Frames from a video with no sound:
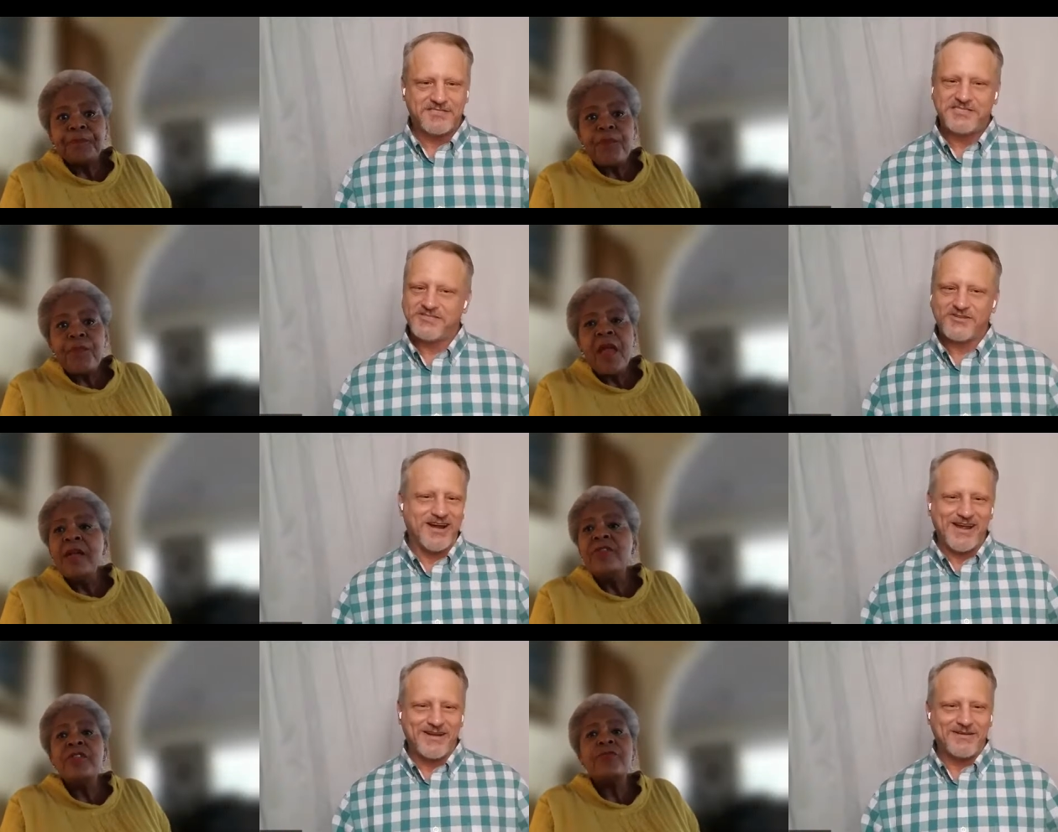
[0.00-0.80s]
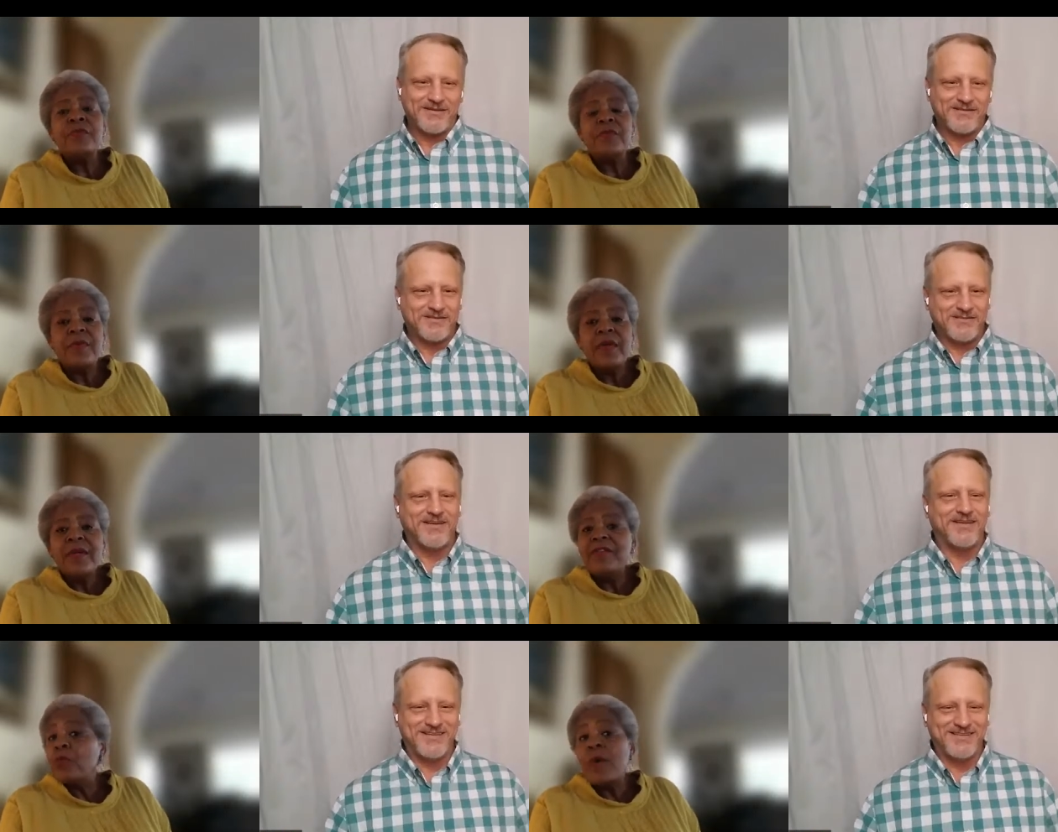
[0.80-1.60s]
Speaker 1: She's mm-hmm. great.
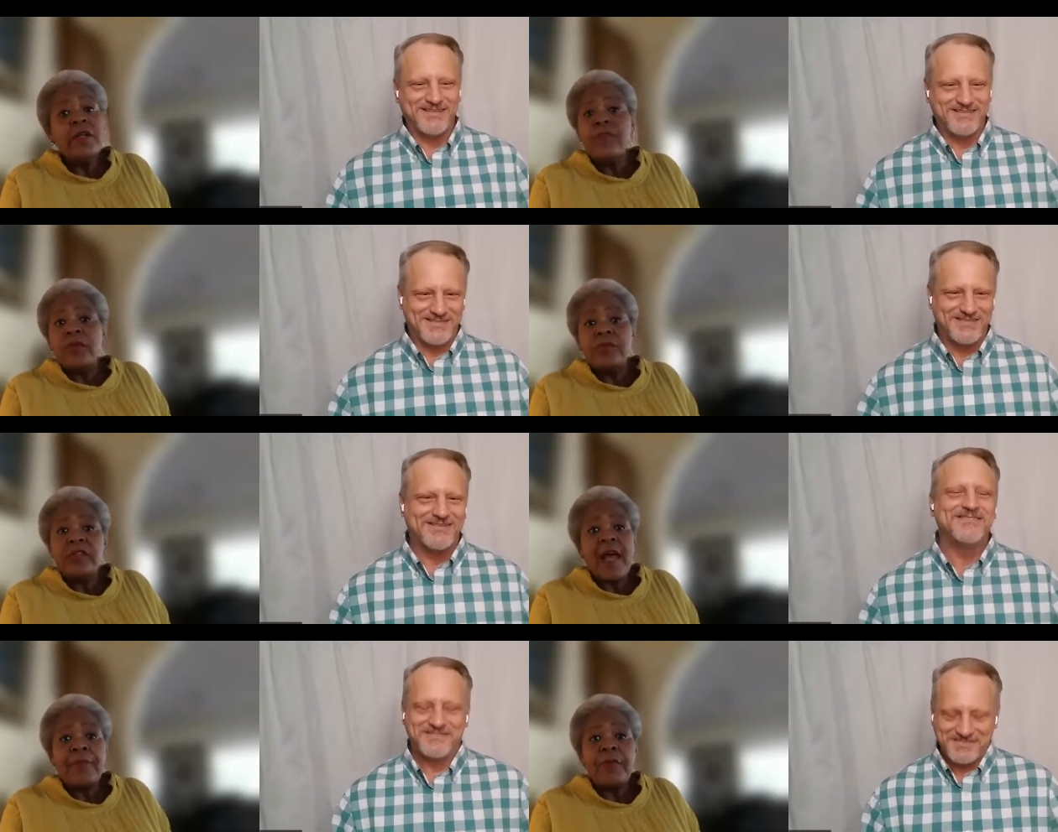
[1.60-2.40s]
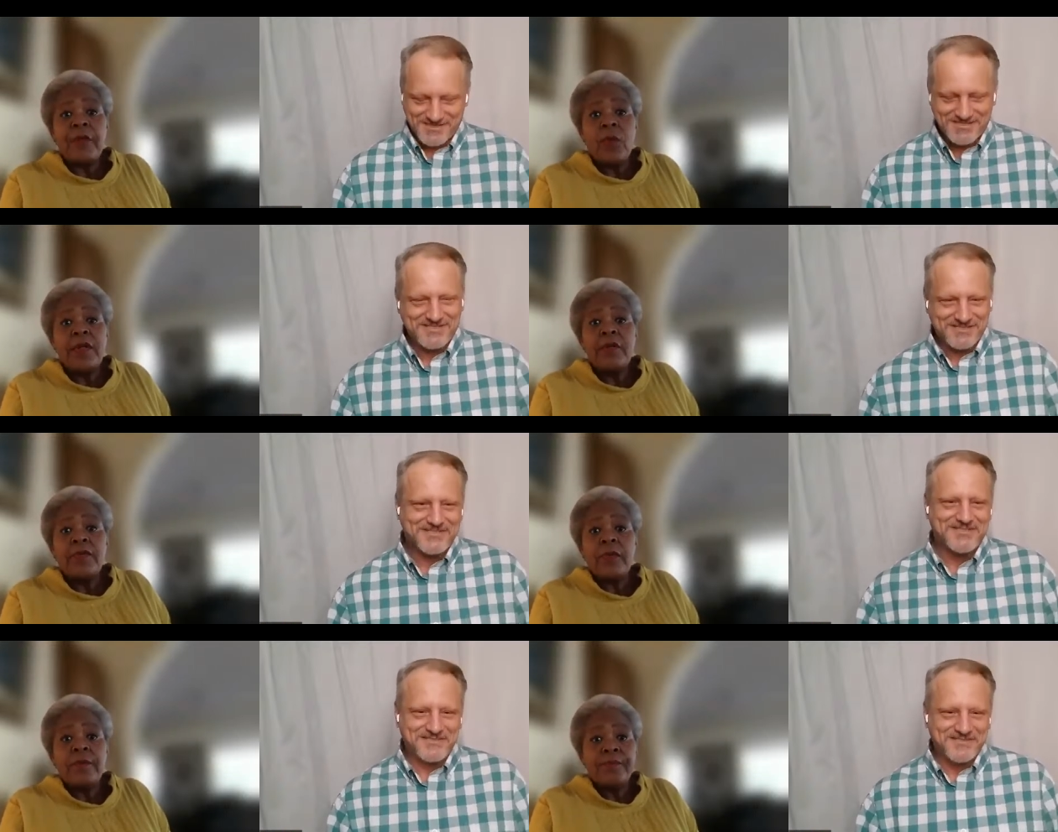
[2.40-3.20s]
She's wonderful. She's absolutely
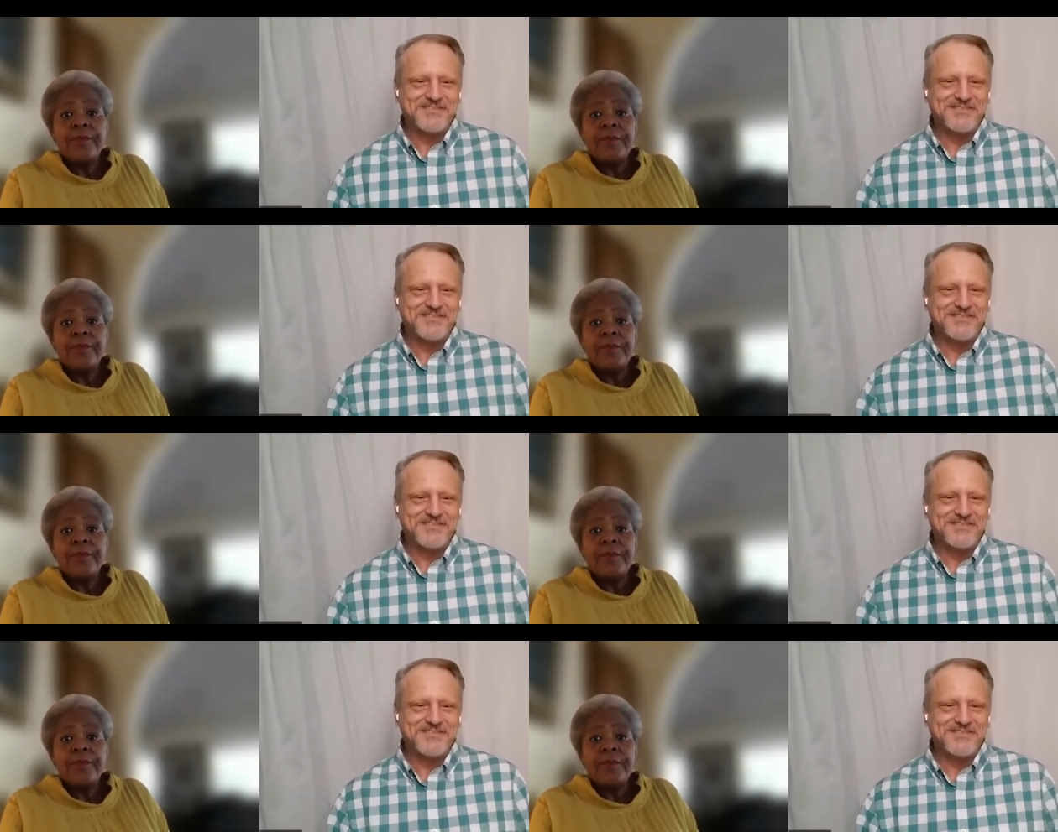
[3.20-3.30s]
wonderful.